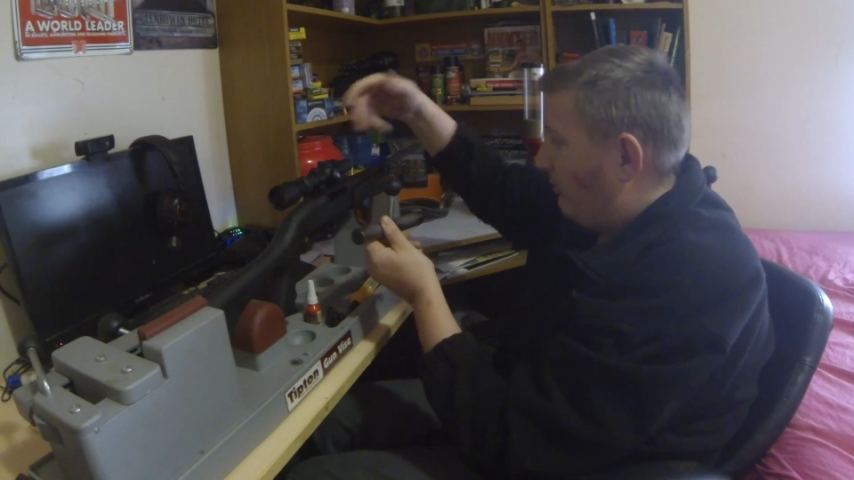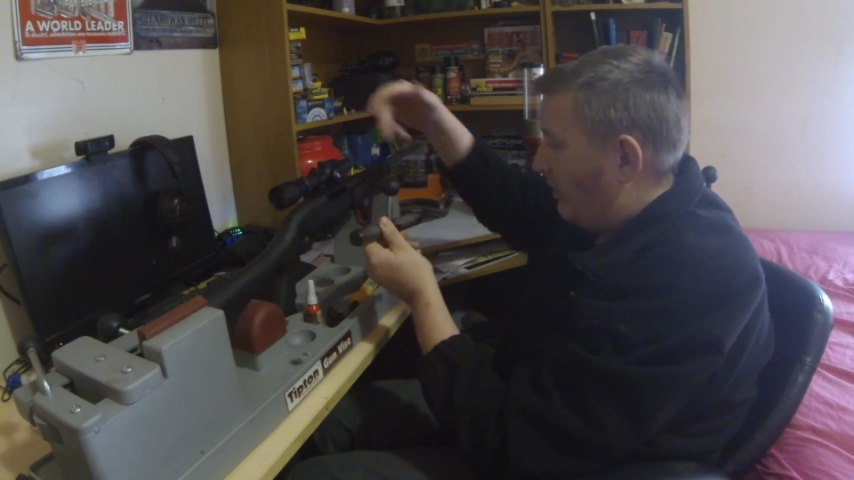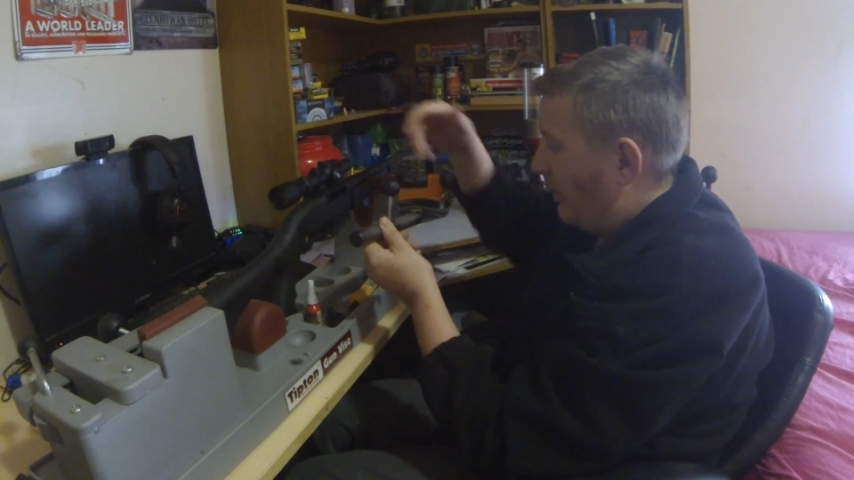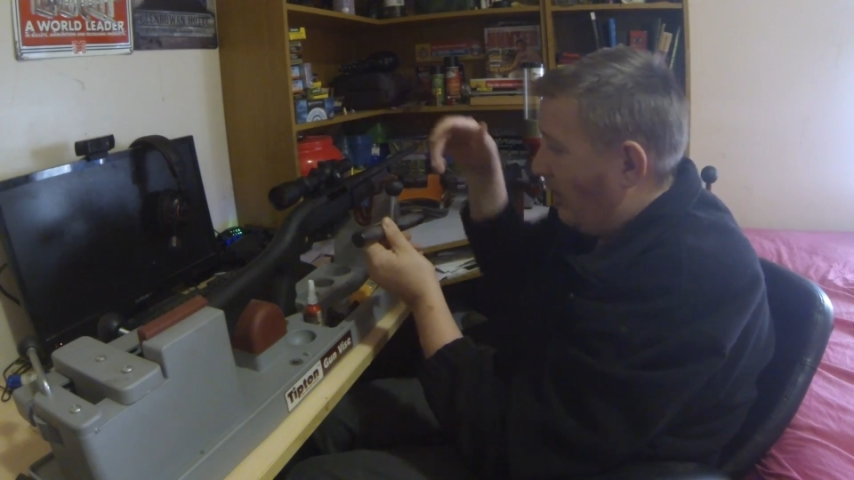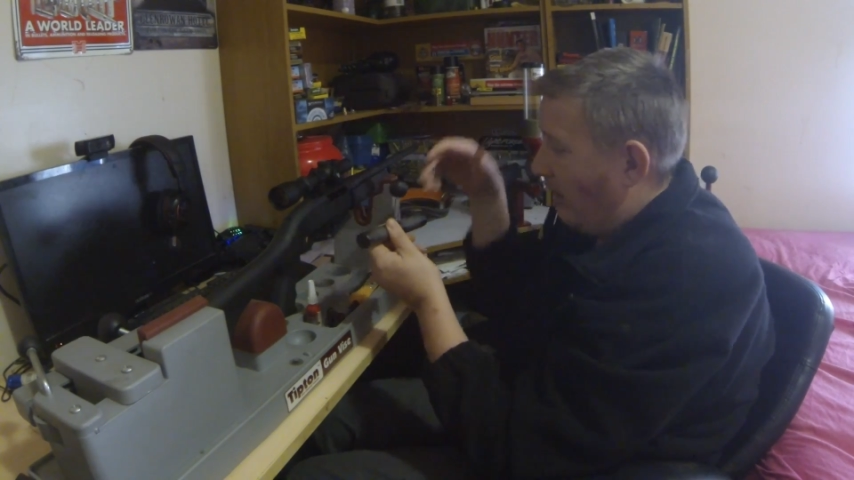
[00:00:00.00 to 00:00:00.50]

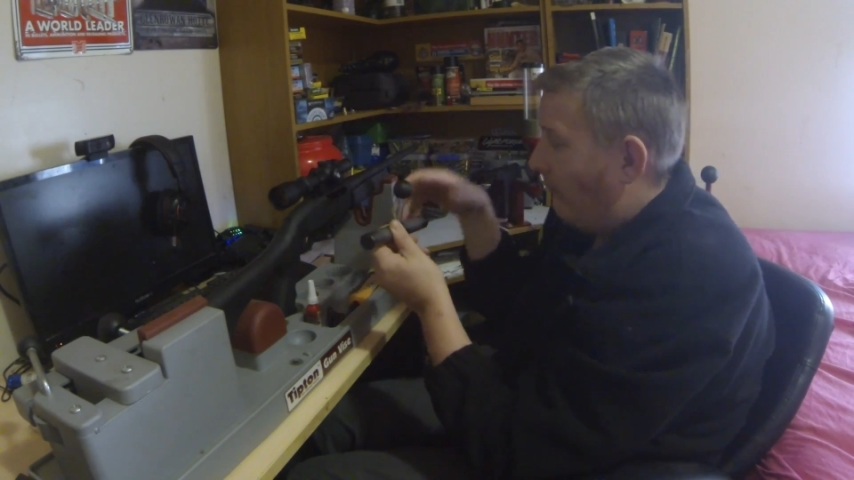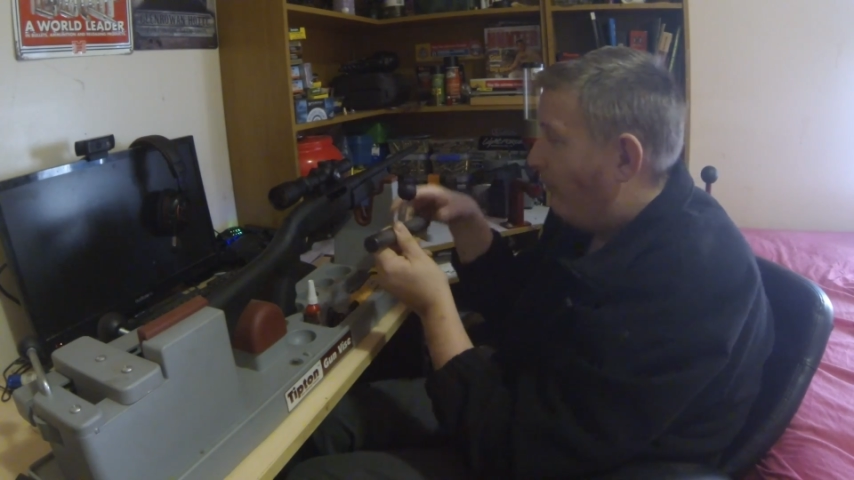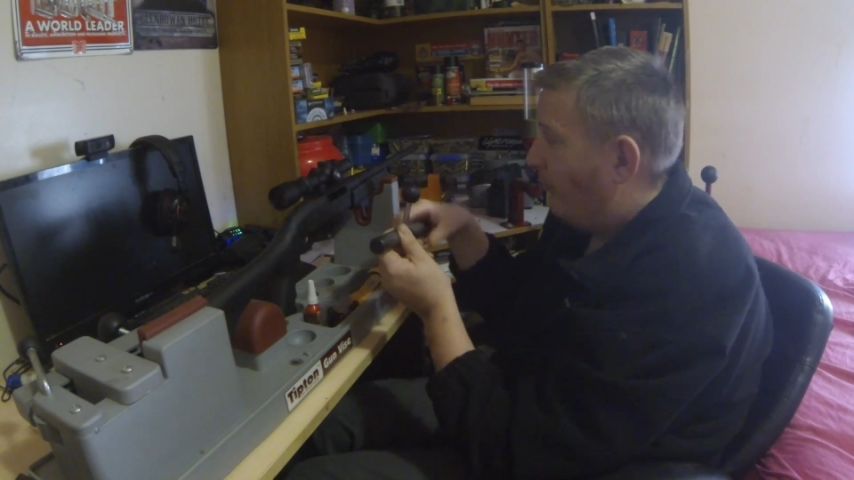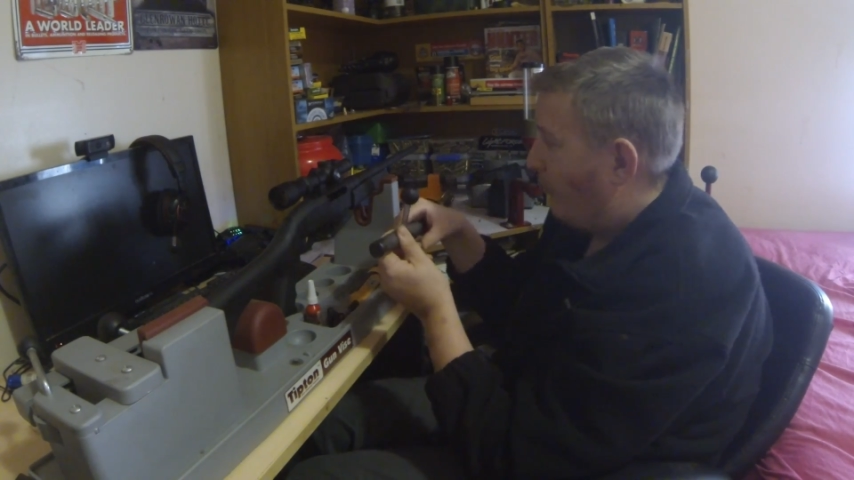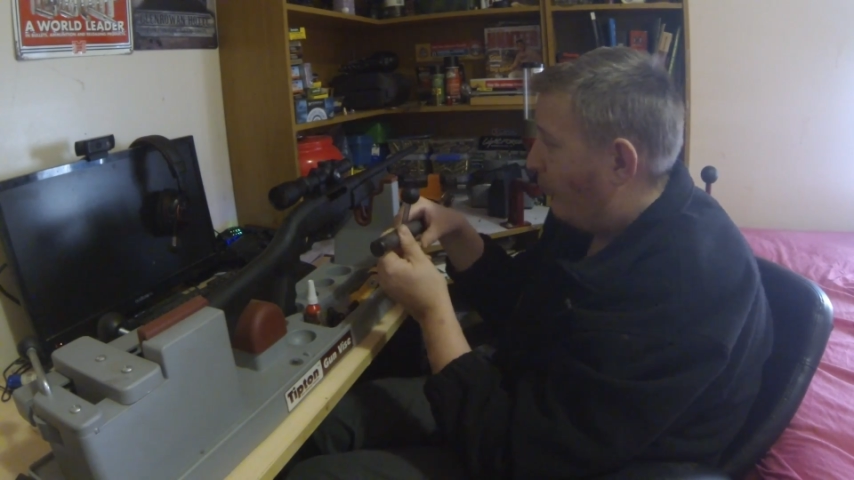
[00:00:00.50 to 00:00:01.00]

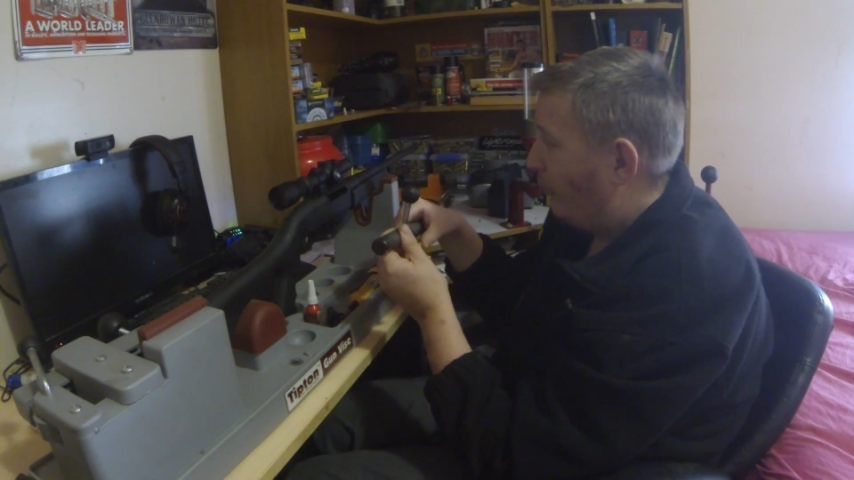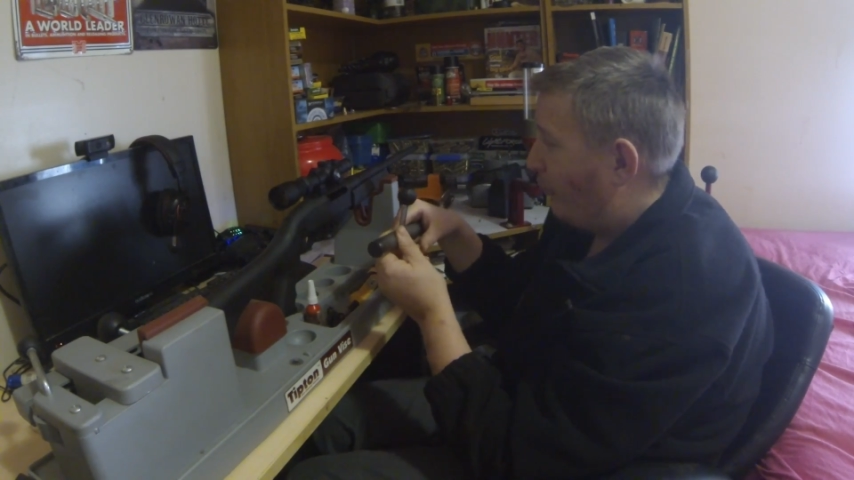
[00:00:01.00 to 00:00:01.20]
for this